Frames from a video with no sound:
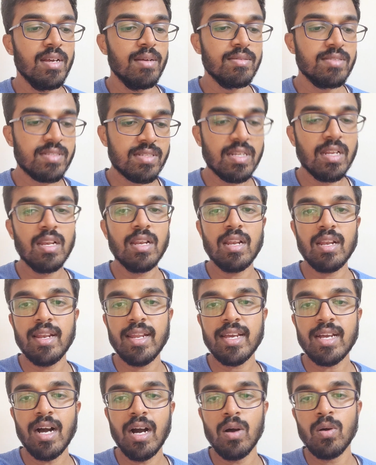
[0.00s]
Still,
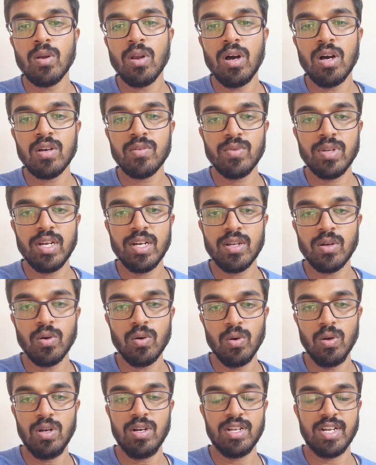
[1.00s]
like, how long will it
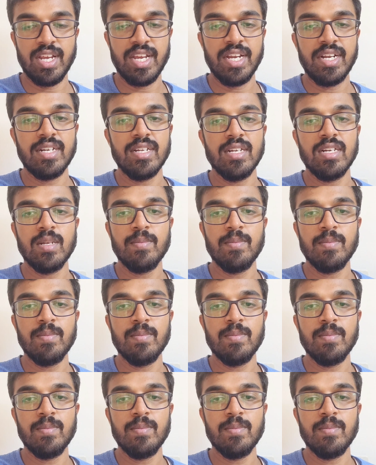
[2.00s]
hold, right?